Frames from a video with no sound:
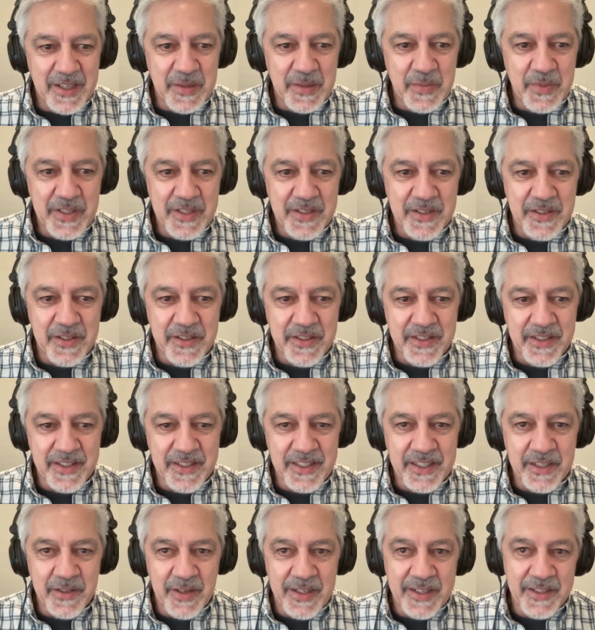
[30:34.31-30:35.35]
Because
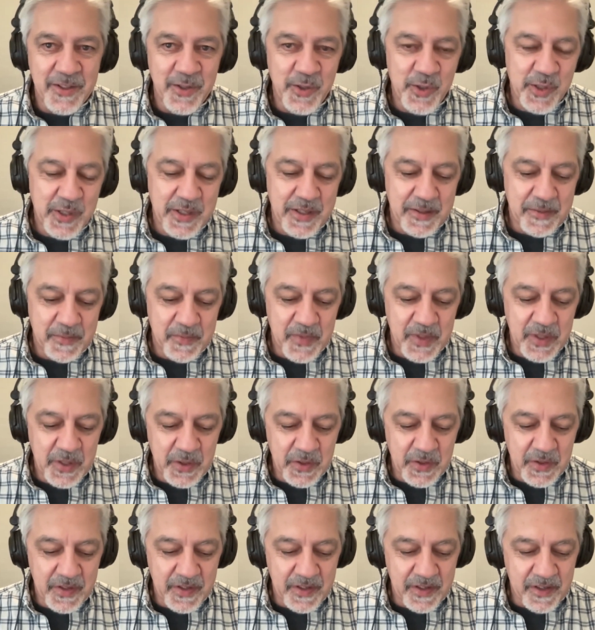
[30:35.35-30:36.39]
I usually
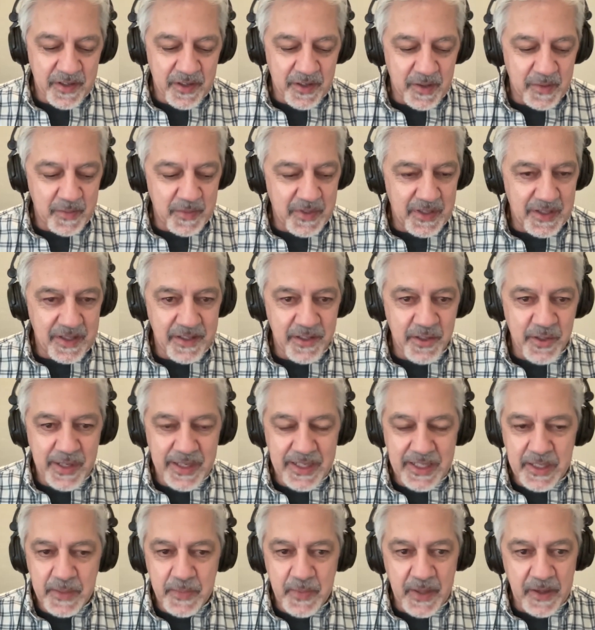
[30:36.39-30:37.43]
use the term
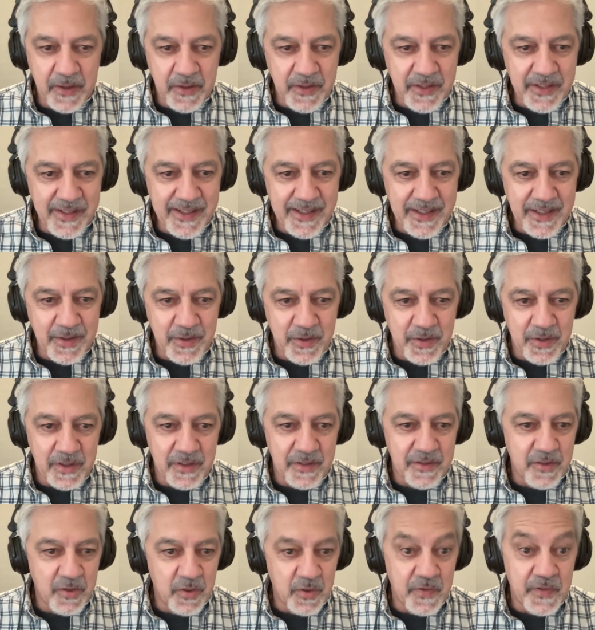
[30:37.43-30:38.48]
transparency
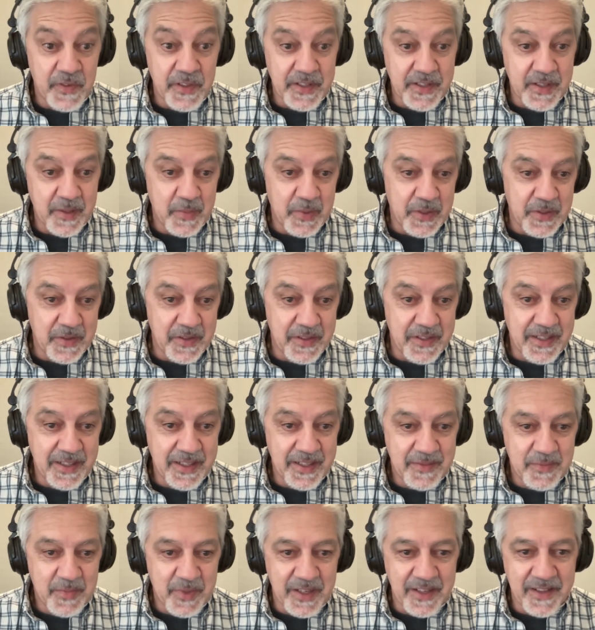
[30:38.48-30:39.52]
or
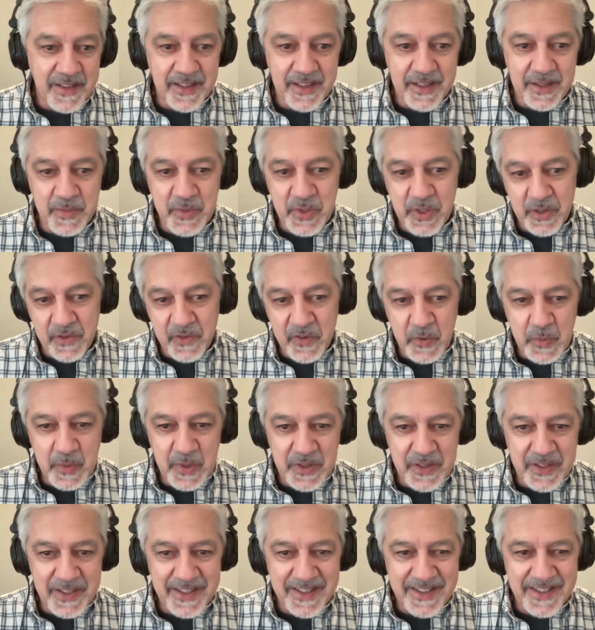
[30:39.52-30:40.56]
visibility, but I think
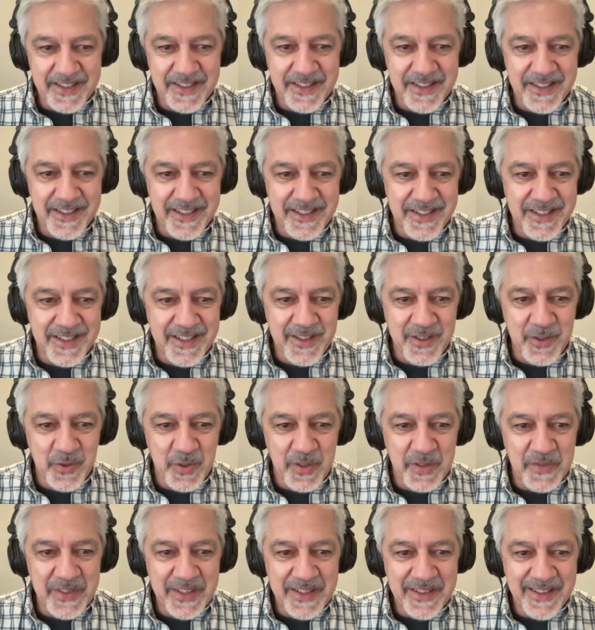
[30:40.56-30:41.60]
observability is
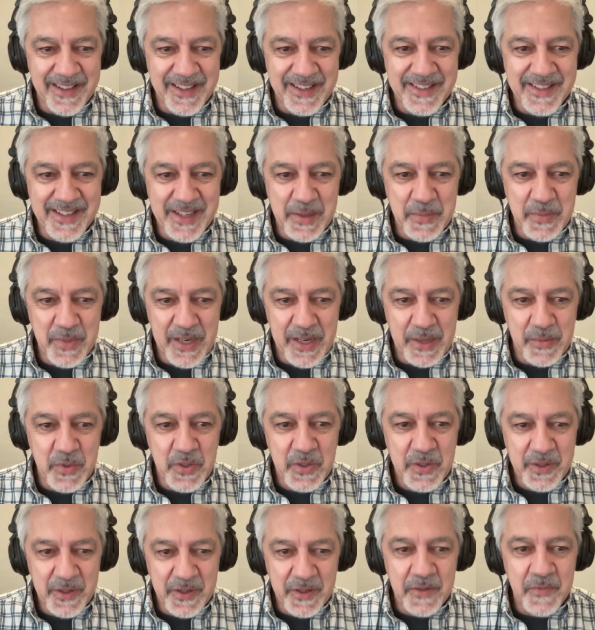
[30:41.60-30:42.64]
sort of in that same
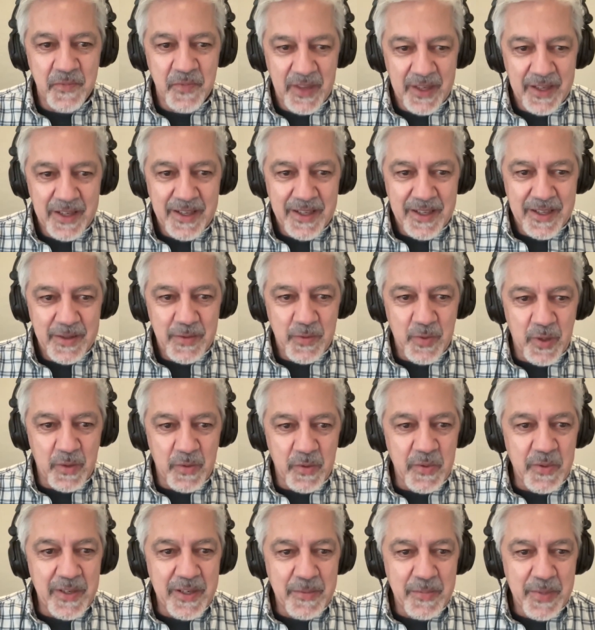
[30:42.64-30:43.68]
neighborhood, where
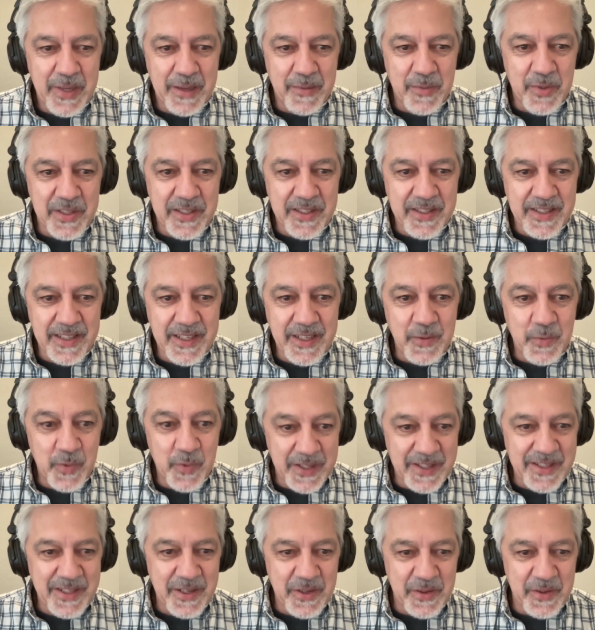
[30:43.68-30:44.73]
we want to be able to see
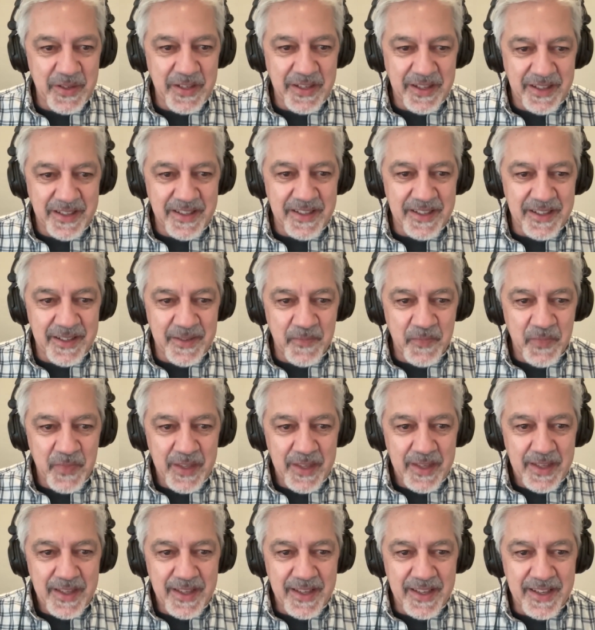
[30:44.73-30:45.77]
what's going on.
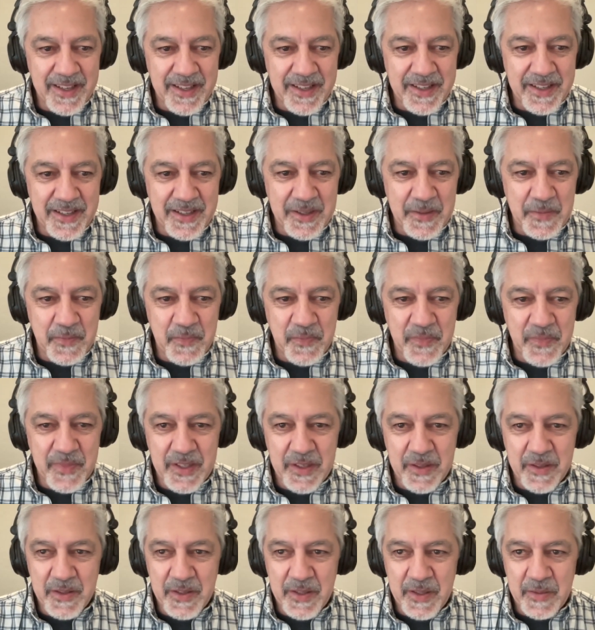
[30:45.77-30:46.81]
And
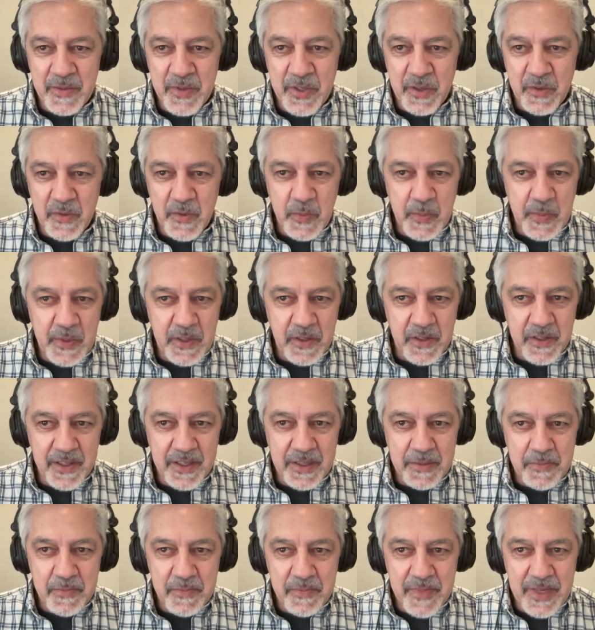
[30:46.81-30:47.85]

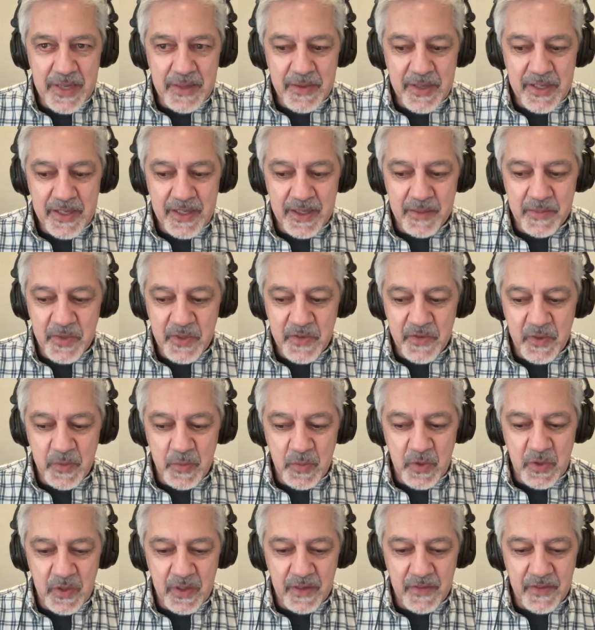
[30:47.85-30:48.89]
observability maybe comes from
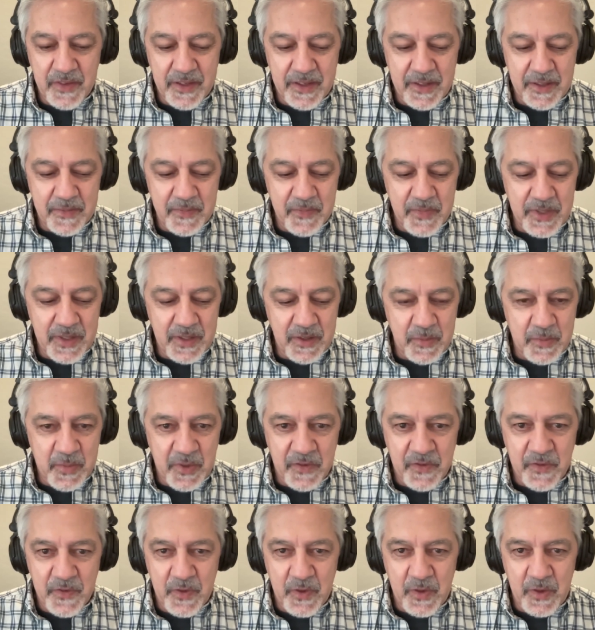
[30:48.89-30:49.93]
more of a
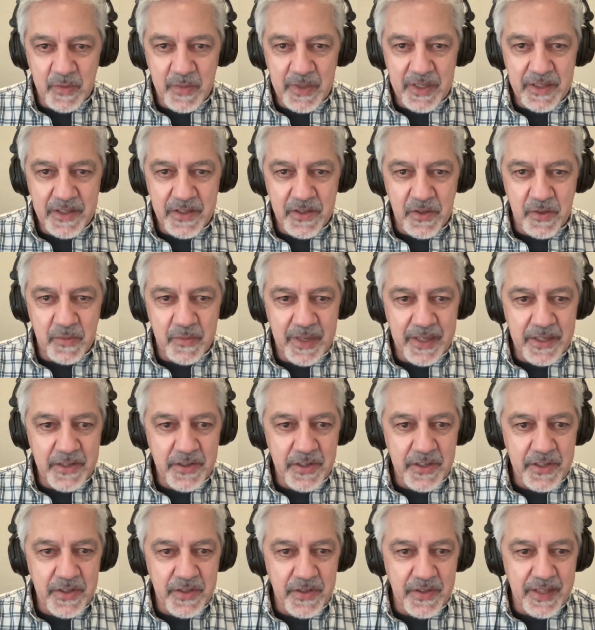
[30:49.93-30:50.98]
performance or
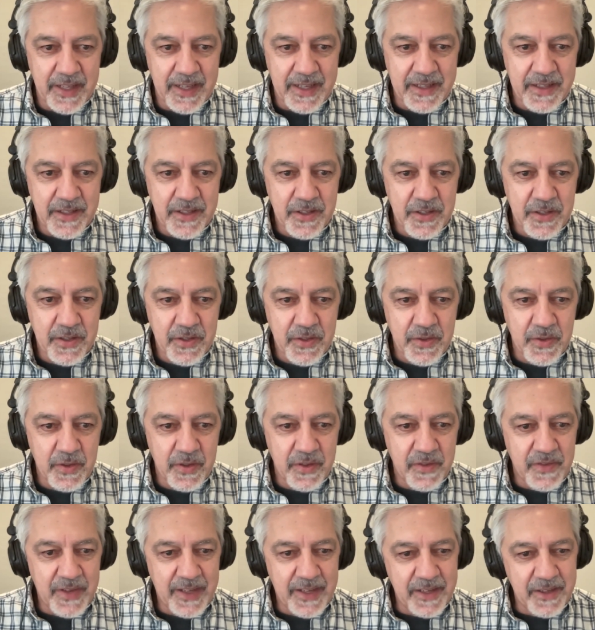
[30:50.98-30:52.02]
metrics or that sort
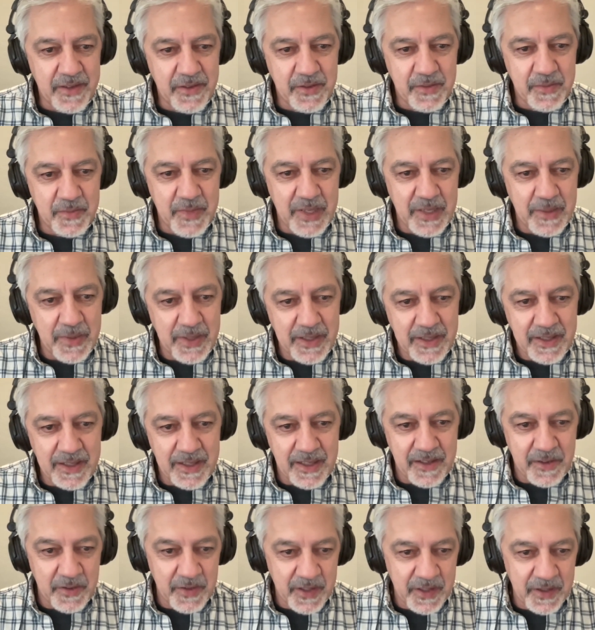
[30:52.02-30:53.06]
of angle. Maybe,
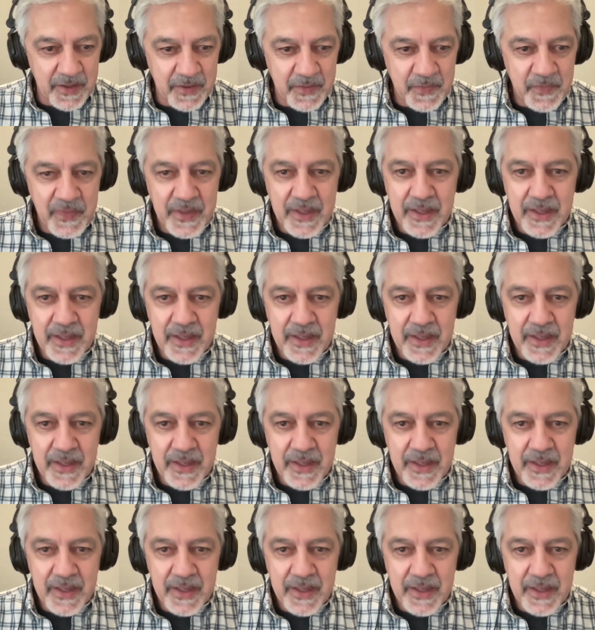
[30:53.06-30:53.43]
I don't know,